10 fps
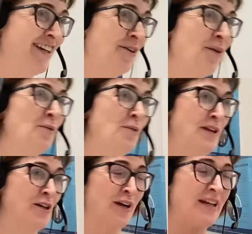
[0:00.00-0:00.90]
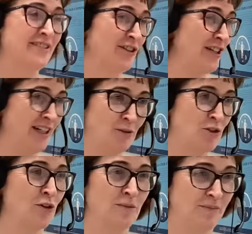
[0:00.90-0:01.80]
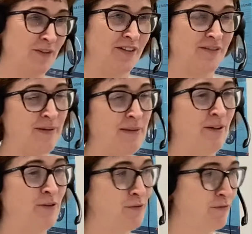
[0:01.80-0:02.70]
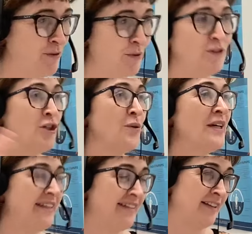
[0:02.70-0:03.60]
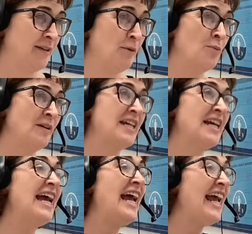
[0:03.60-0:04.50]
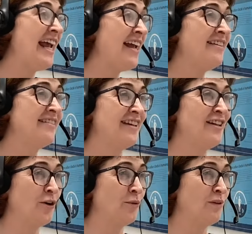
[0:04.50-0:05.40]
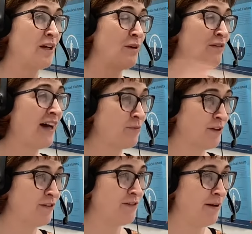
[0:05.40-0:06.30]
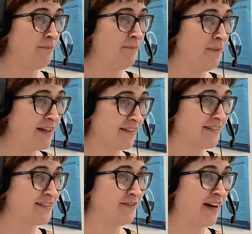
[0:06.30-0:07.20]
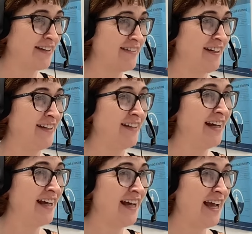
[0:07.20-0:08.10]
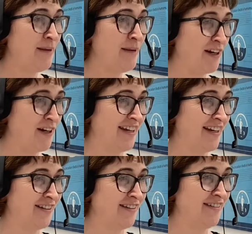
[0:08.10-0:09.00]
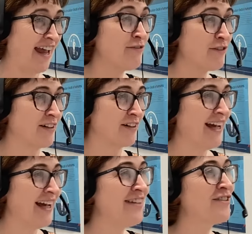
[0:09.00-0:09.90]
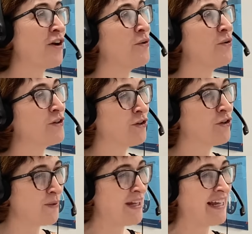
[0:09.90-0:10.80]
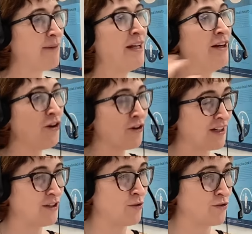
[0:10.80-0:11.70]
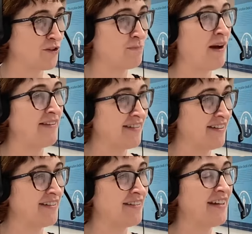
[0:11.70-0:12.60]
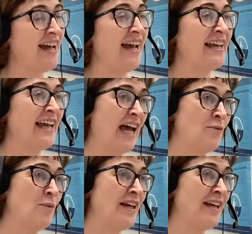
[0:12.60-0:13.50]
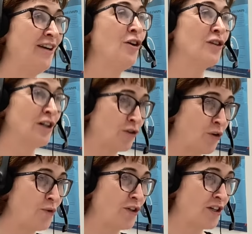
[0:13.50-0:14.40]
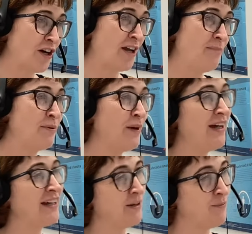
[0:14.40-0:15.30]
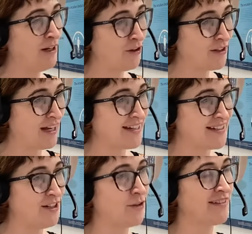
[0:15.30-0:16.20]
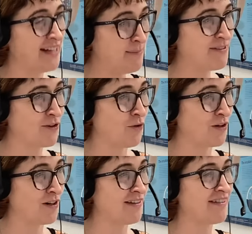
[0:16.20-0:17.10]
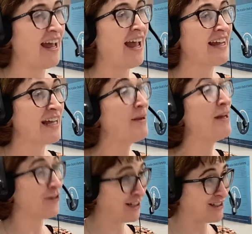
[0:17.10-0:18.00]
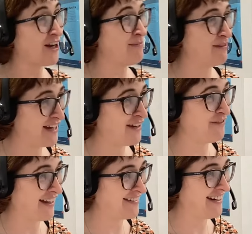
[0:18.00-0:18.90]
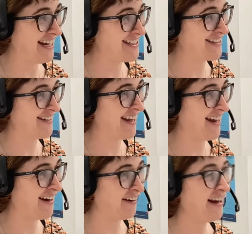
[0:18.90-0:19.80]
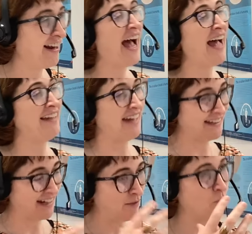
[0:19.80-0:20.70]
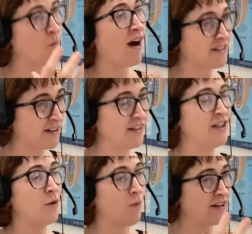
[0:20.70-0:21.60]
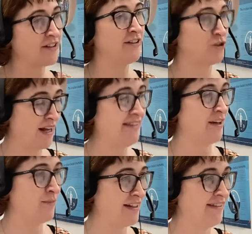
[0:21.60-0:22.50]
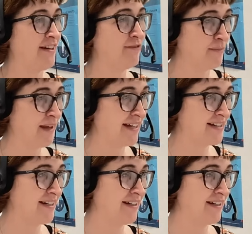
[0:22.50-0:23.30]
you know what would be a great study and i'm sure there's people who, who are doing this at the moment is you know like we've had one of the biggest vaccine immunizations ever so could we can we look at those responses can we look at chronotype can we look at, you know, sleep scores? Can we look at time of day of vaccinations there? And and and what are the, you know, what are the trends that we can see from that?